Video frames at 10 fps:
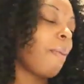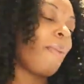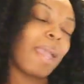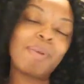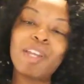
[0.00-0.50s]

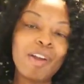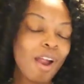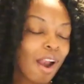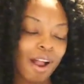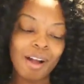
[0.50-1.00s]
baby
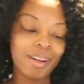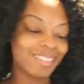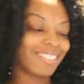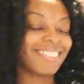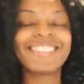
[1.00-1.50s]

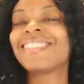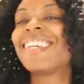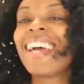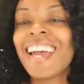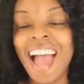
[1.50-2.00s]
girl,
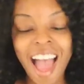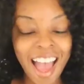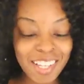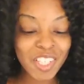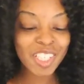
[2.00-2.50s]

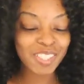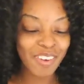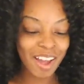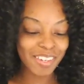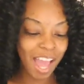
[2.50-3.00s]
I just
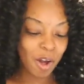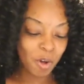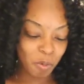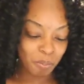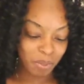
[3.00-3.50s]
found
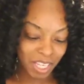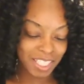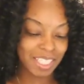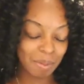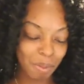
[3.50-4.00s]
out who
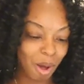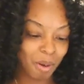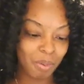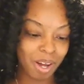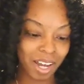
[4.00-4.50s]
B.
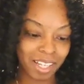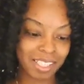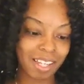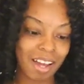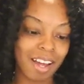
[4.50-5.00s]
Simone
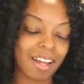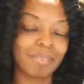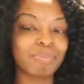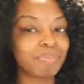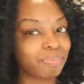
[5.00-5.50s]
was,
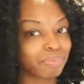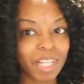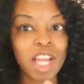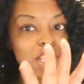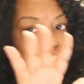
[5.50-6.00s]
y'all,
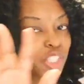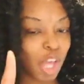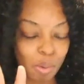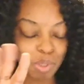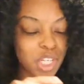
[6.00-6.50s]

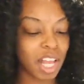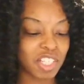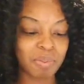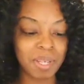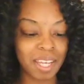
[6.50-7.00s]
don't
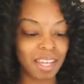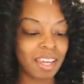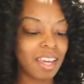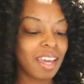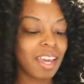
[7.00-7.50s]
judge
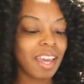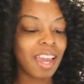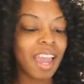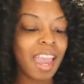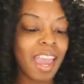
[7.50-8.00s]
me.
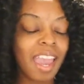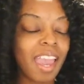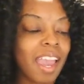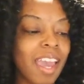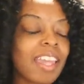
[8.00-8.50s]

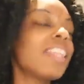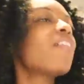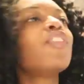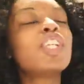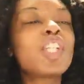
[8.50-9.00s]

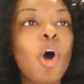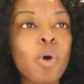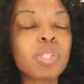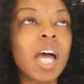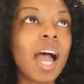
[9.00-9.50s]
And this
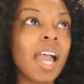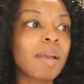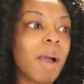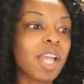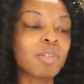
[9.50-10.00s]
whole
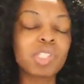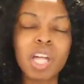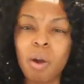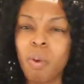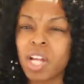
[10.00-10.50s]
time,
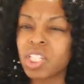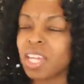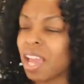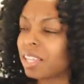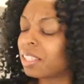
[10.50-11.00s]
I
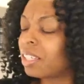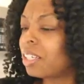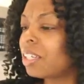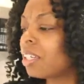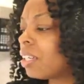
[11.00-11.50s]
watched
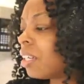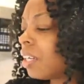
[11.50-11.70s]
Kelly,